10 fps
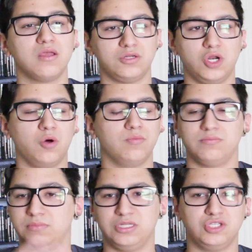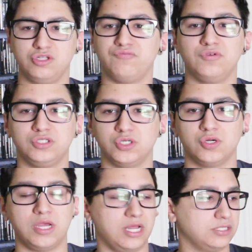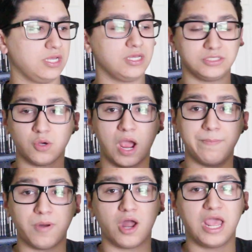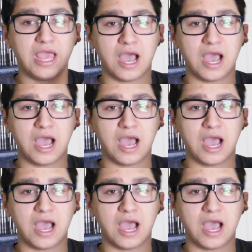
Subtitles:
in the near future, and so I bought it.